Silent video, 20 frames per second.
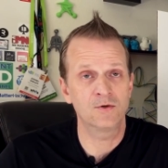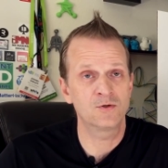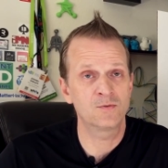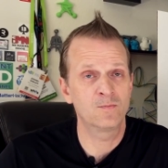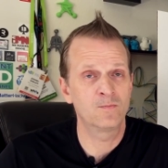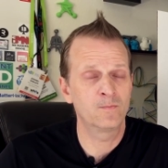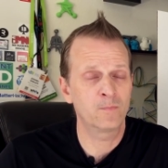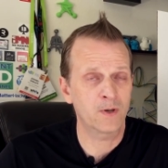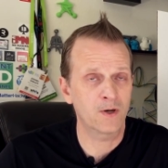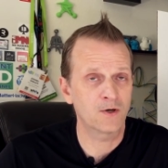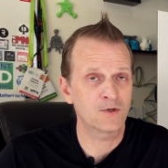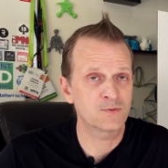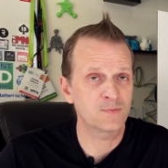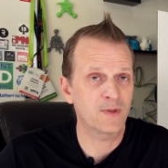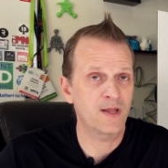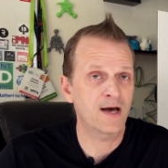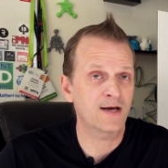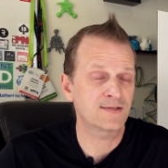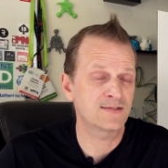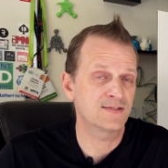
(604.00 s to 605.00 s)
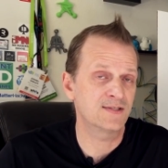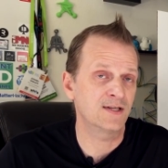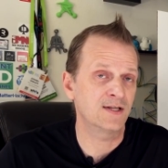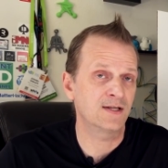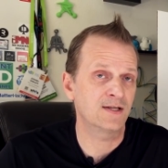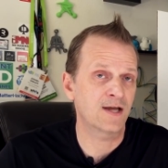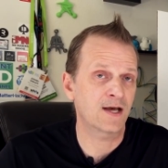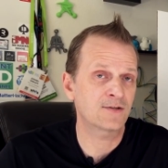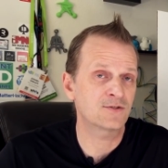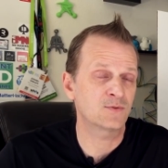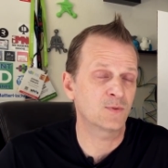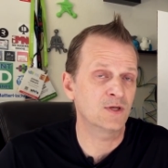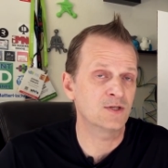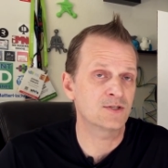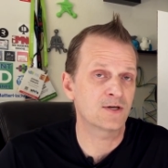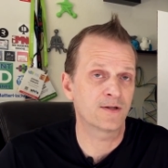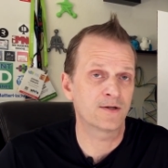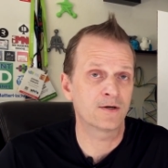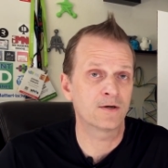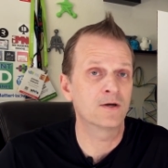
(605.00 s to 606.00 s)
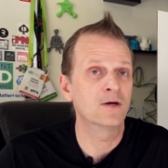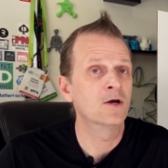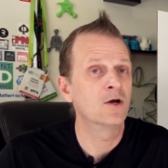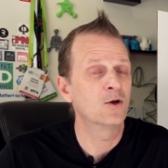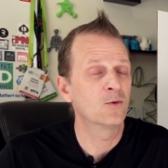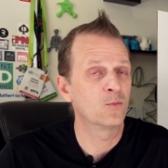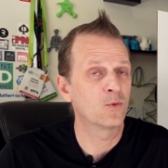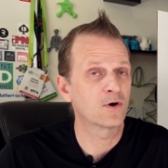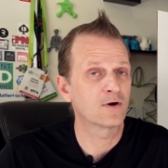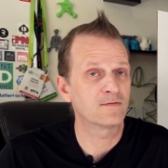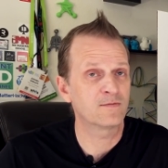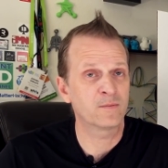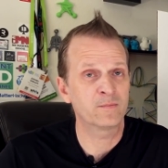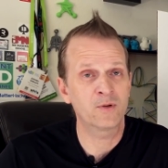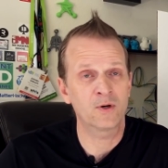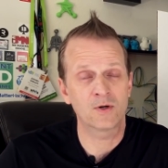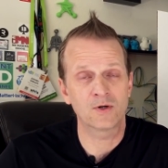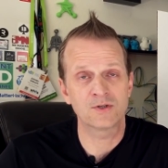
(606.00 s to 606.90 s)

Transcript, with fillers: two purge blocks sitting next to each other, more of a